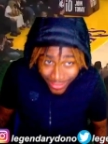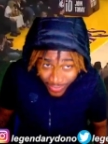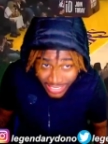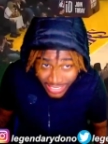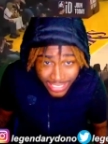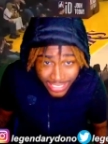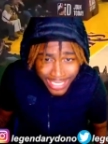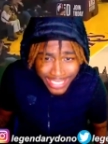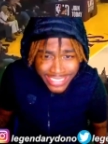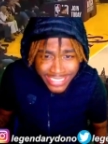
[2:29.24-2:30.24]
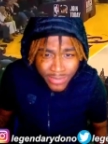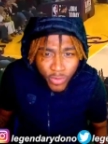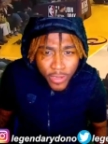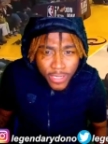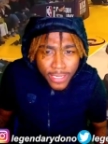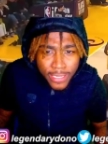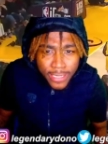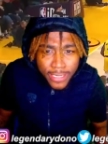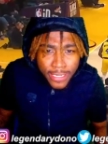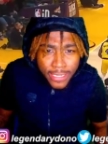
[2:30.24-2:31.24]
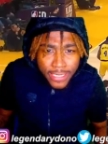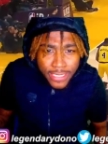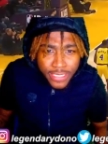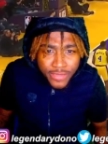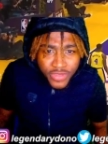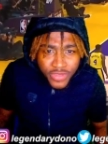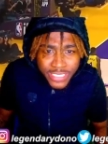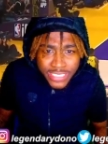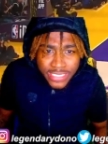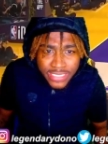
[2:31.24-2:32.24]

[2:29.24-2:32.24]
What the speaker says: What do you need? 19 more. You feel me?